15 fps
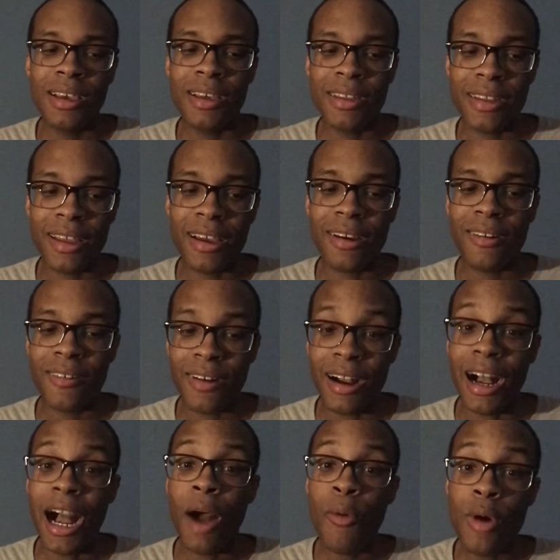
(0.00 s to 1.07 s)
Now,
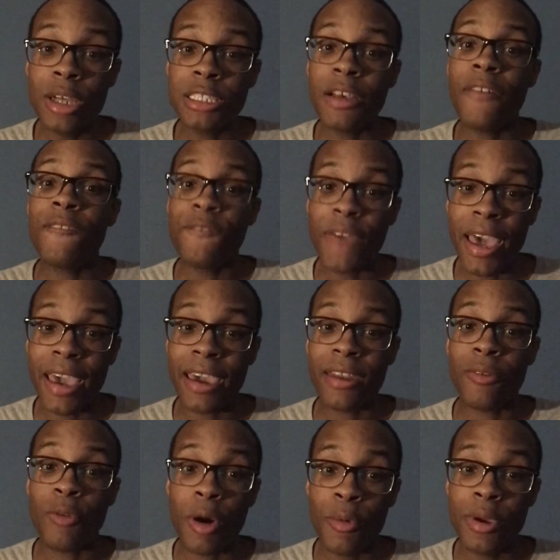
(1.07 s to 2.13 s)
I was a fan
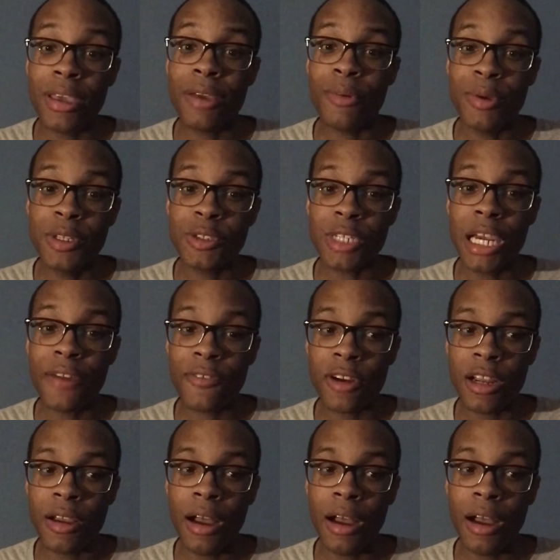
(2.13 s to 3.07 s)
when we traded for him.